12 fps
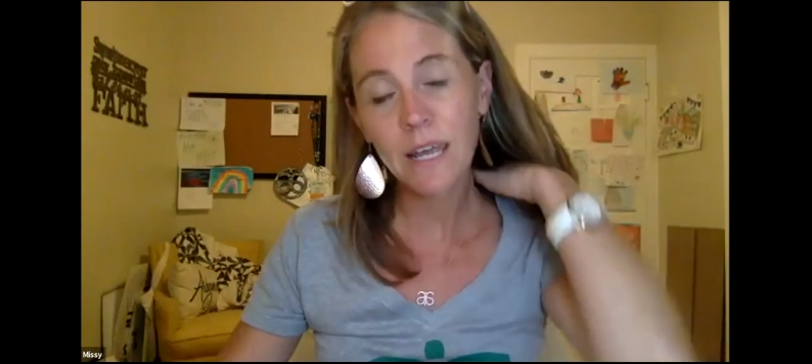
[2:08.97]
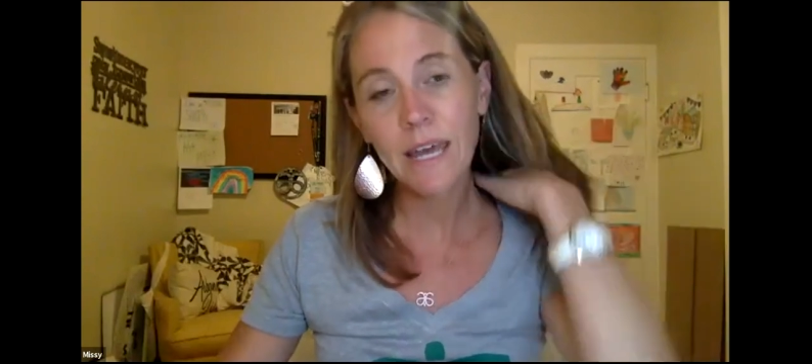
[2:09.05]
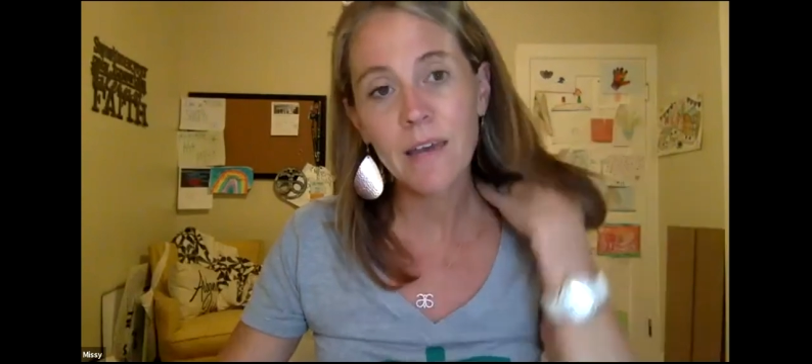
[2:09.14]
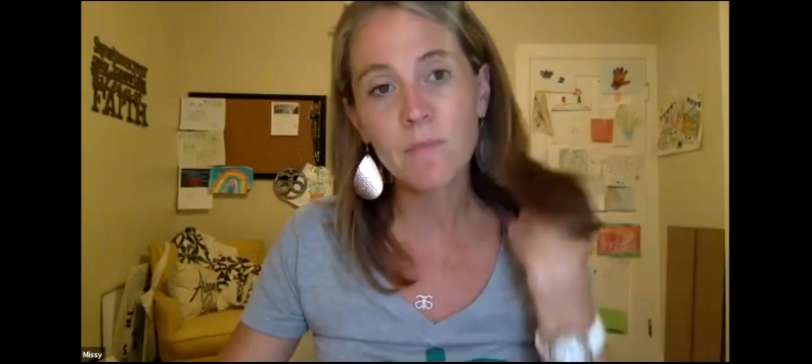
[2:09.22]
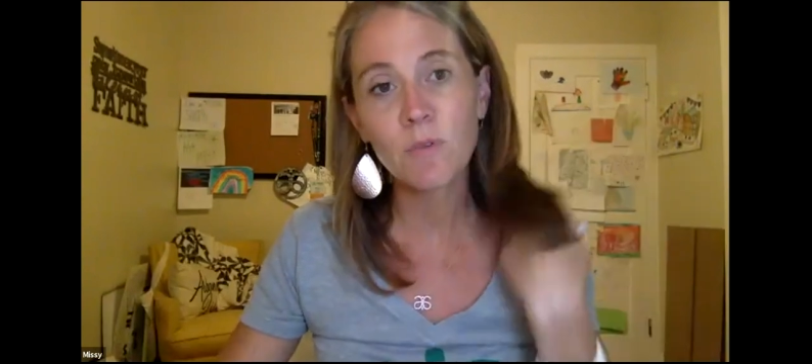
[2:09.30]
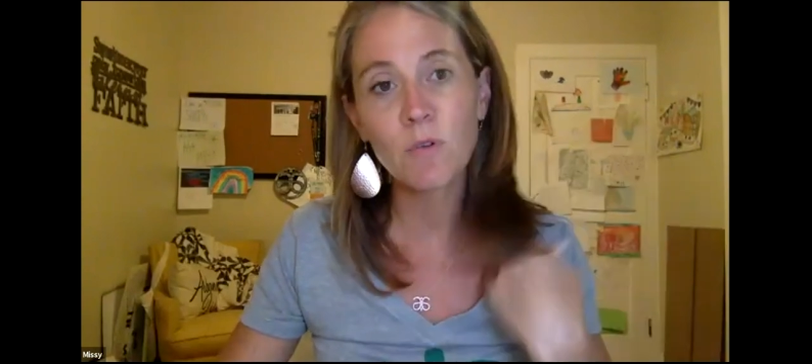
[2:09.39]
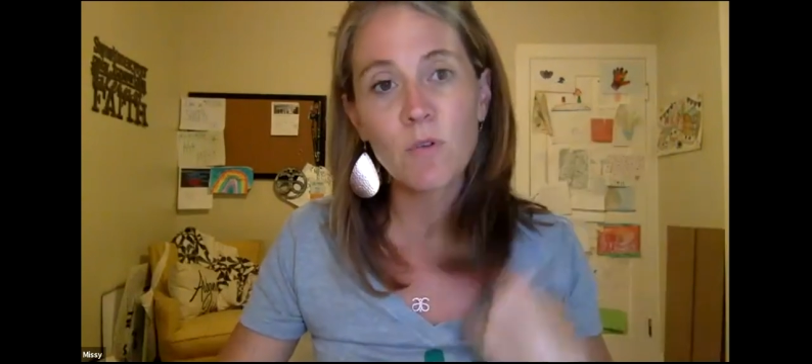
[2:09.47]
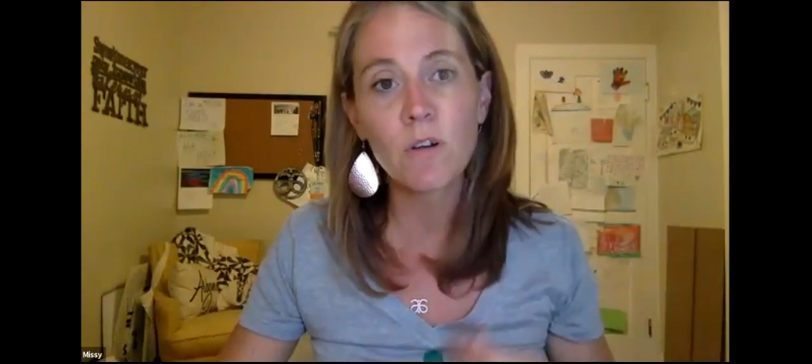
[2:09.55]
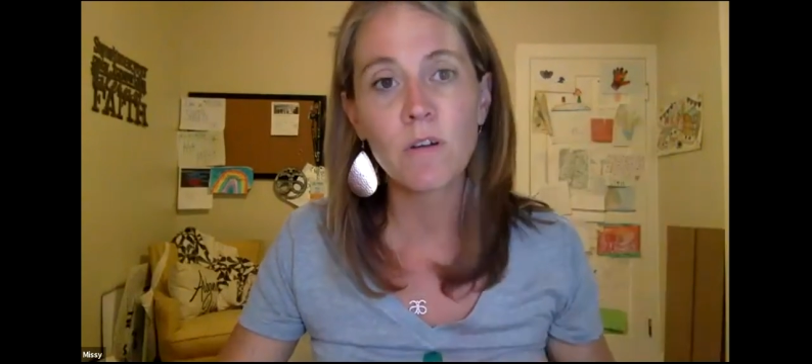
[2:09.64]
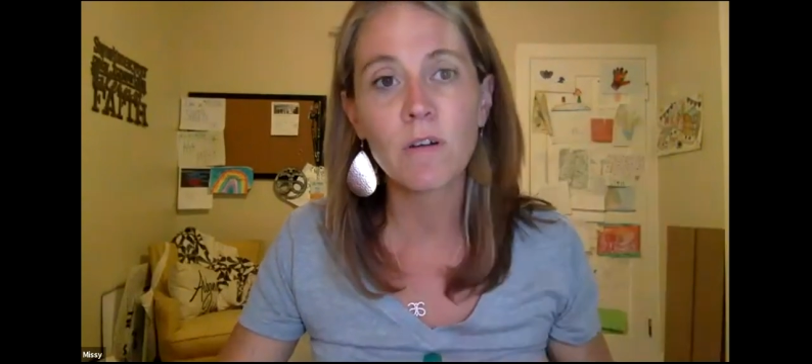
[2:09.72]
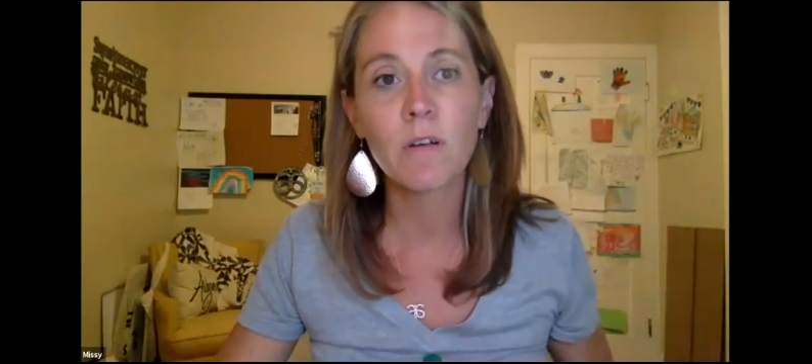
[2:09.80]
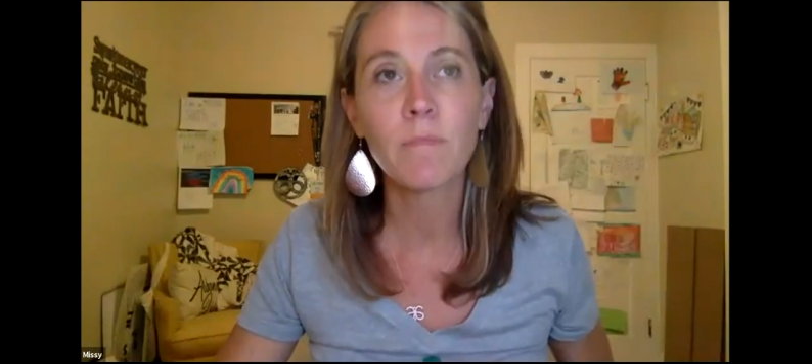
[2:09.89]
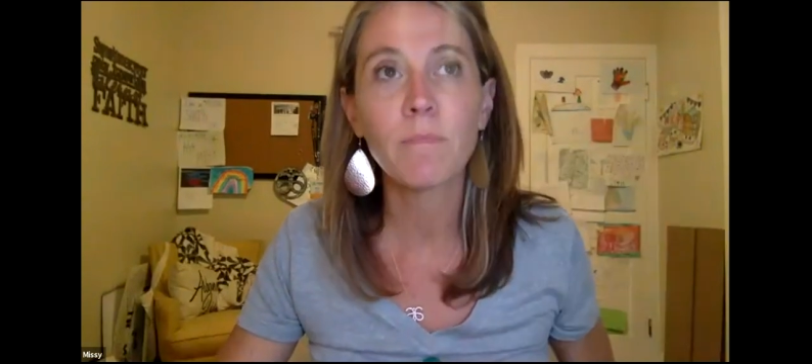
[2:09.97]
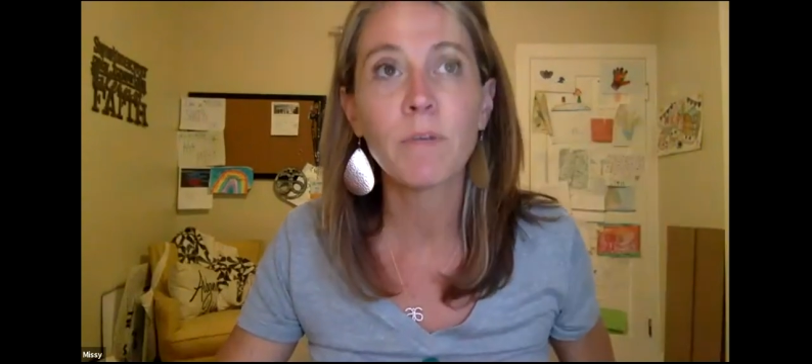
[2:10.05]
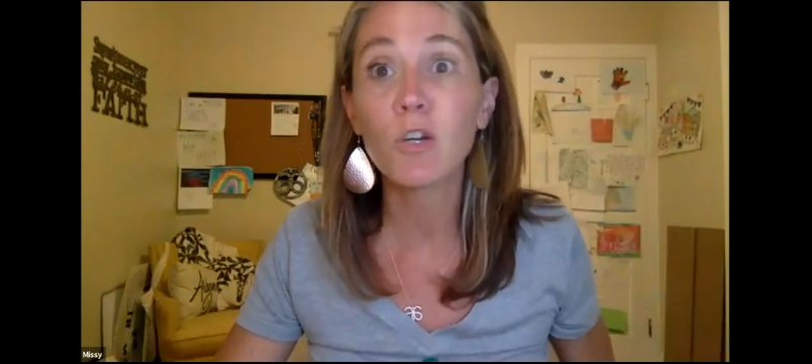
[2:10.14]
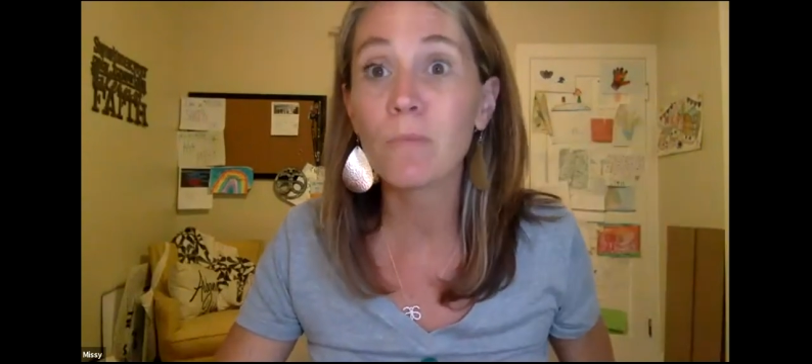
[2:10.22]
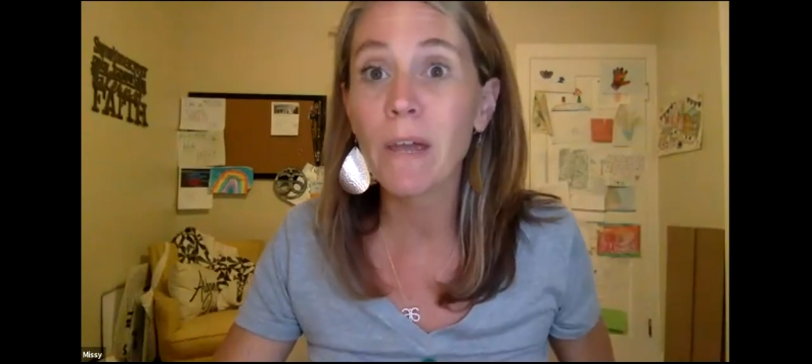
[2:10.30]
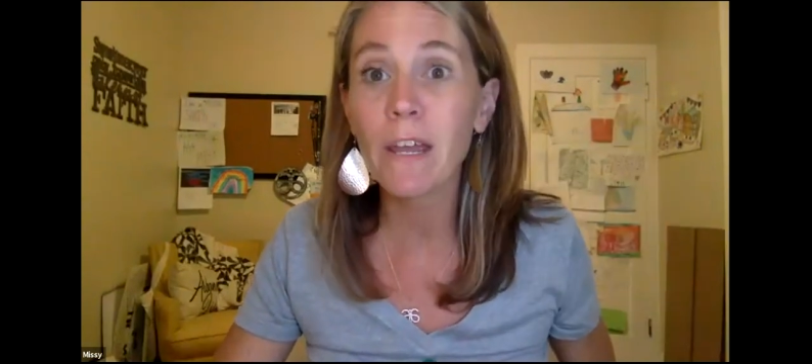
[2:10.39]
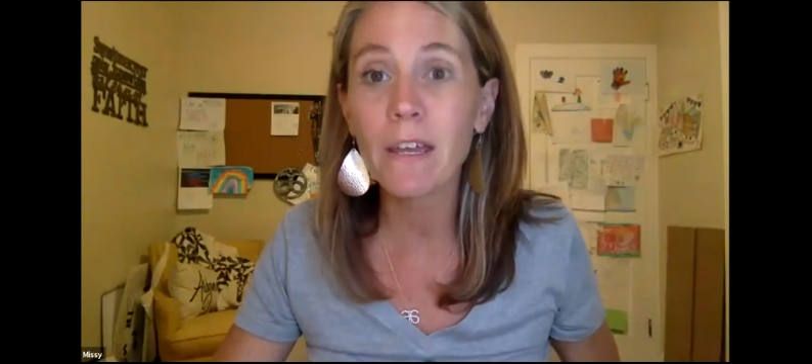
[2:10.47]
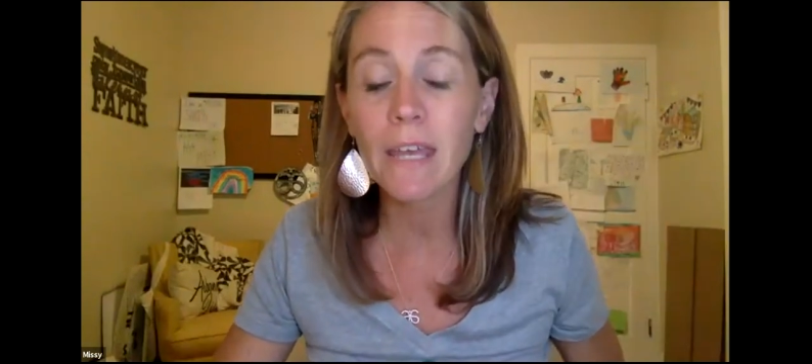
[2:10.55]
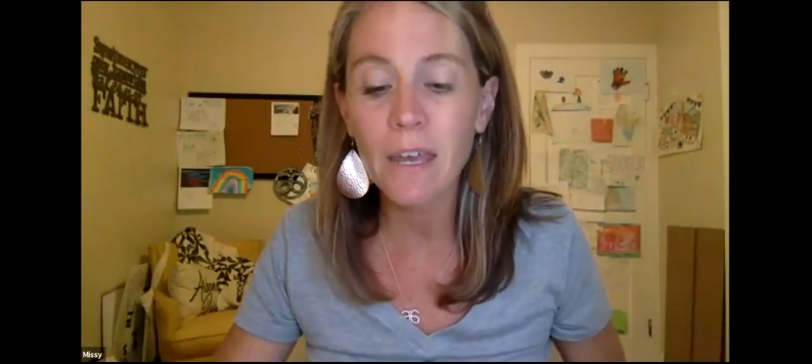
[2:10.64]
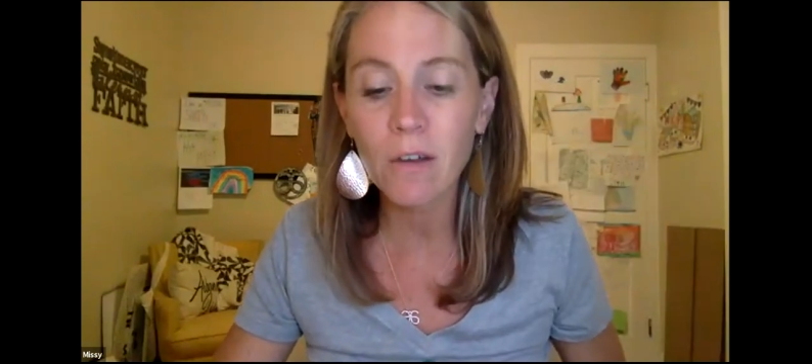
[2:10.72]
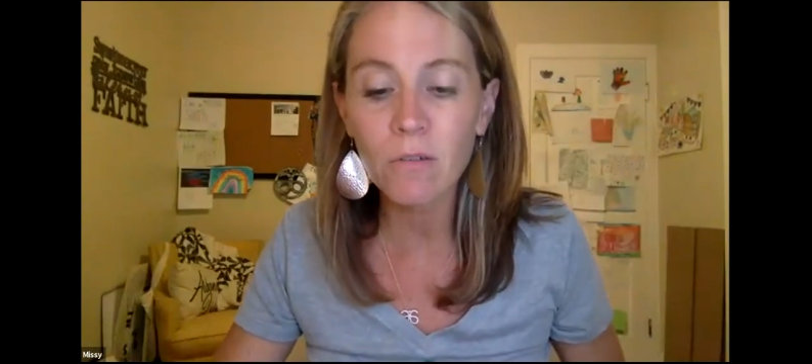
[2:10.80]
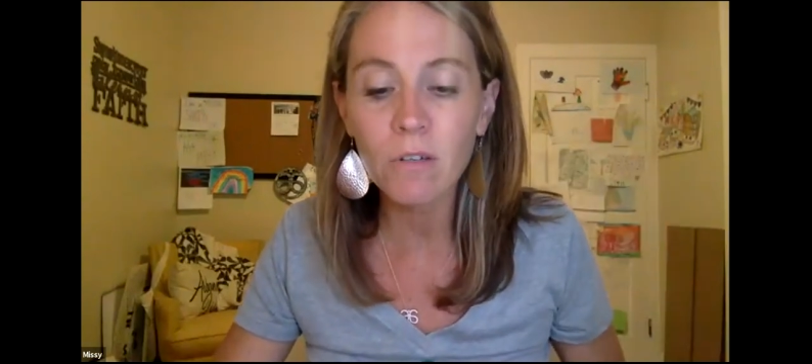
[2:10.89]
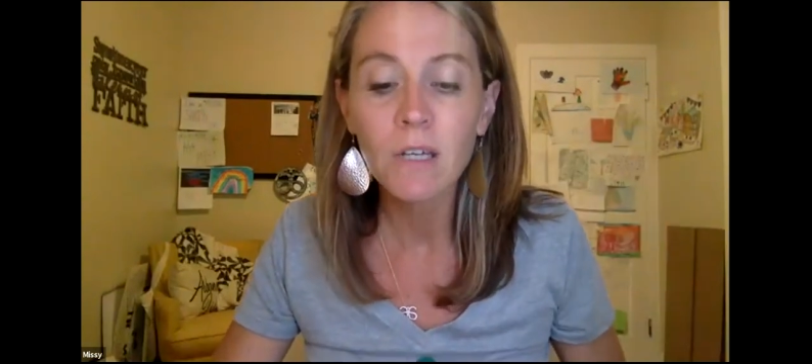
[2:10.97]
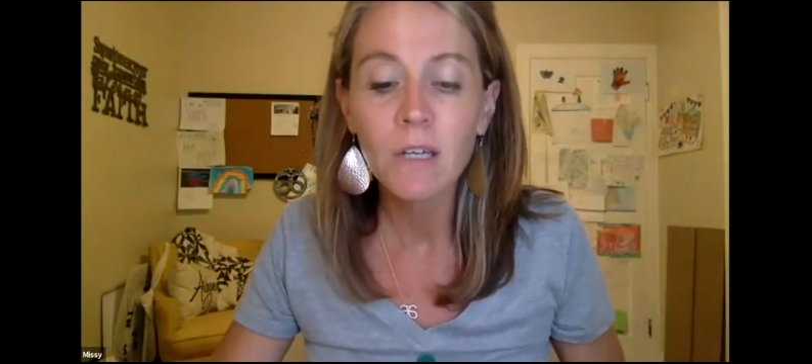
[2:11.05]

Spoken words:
your Pure Pay account,